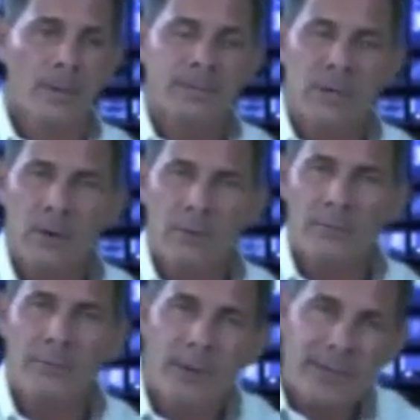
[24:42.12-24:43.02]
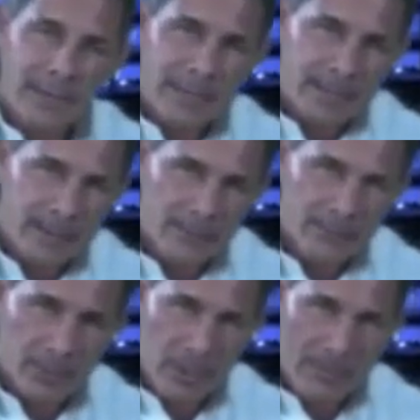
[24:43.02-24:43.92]
what's called the front end
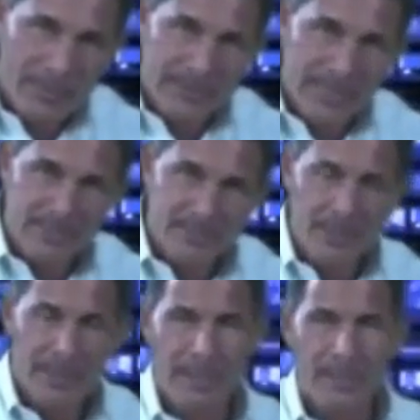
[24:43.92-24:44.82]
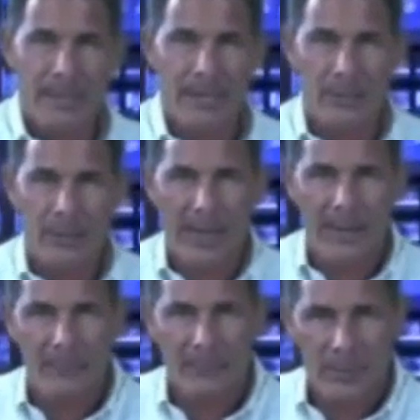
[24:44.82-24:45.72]
of your compensation plan, and you
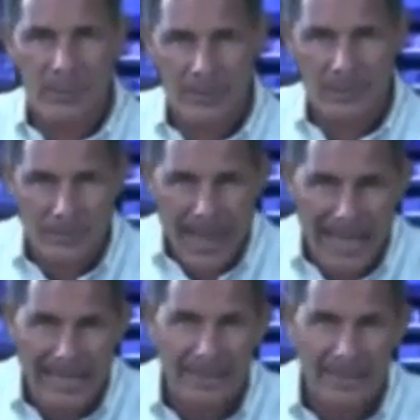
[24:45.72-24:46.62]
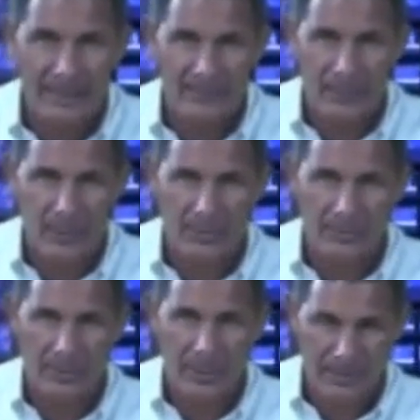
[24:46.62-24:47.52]
have what's called the back end of your
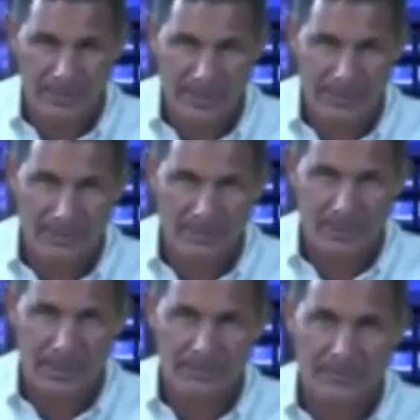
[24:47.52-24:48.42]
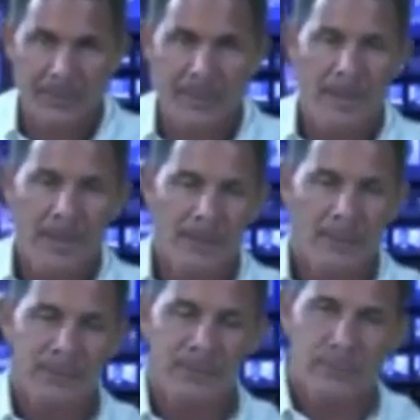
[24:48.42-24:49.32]
compensation plan.
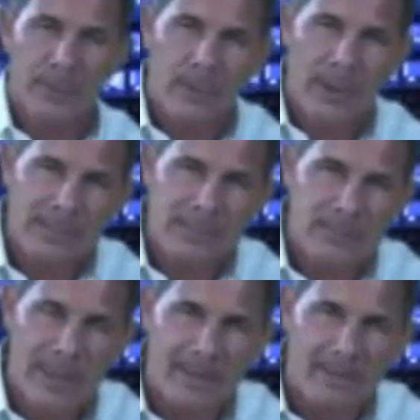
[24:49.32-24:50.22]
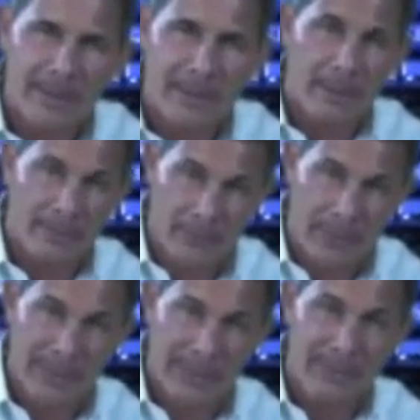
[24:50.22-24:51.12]
There's three ways of making money on the
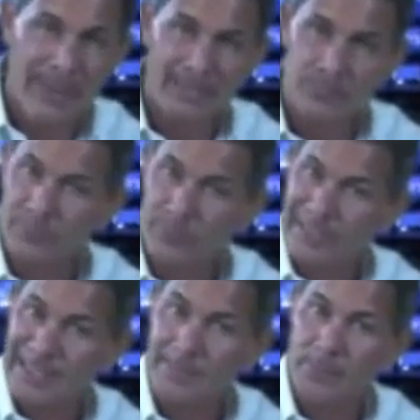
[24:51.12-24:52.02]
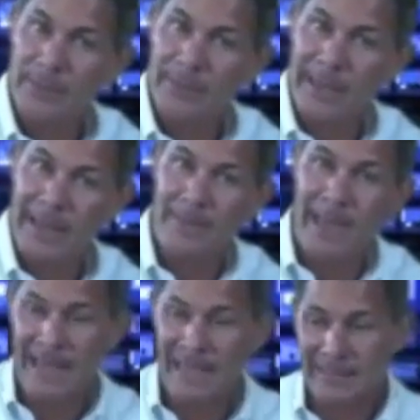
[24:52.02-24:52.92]
front end. That's what's going to keep you in the game
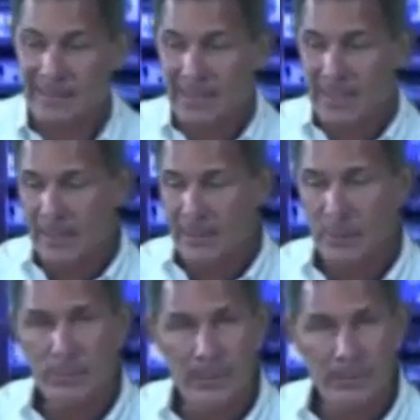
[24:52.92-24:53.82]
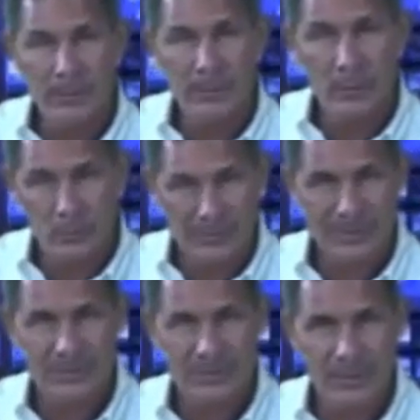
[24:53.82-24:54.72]
as you build your
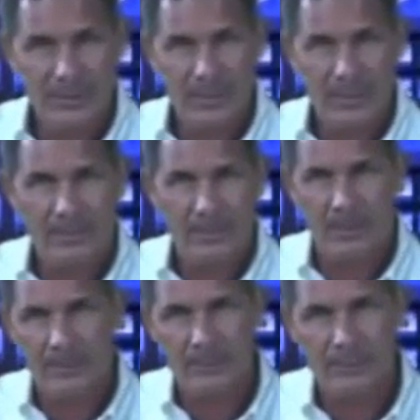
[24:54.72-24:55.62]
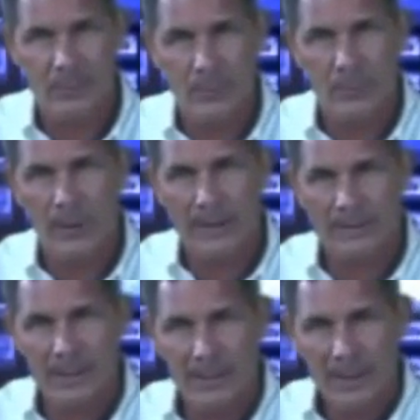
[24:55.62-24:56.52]
residual income. And there's four
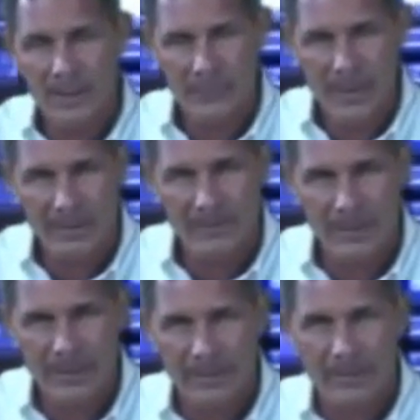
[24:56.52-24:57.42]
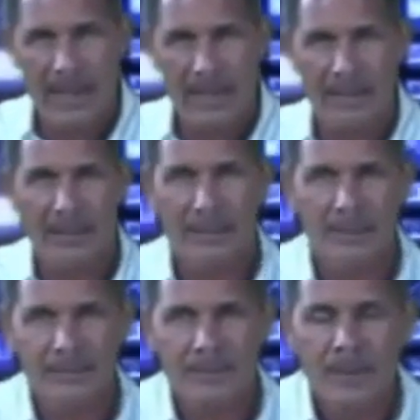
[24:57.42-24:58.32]
ways of making money on the back end.
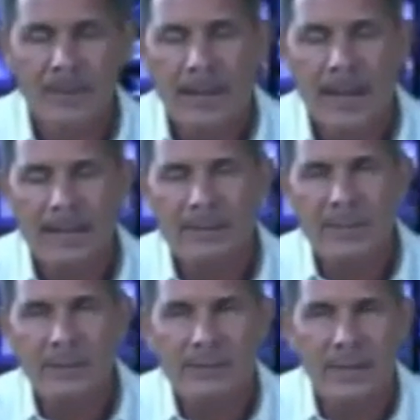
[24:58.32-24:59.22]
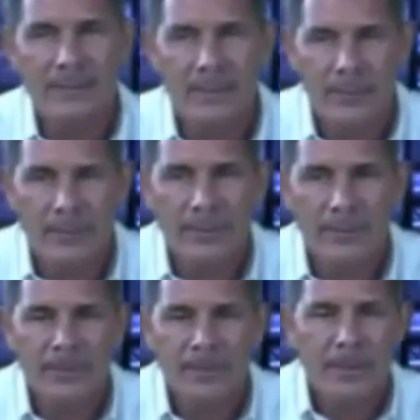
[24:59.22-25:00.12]
I can share something with you.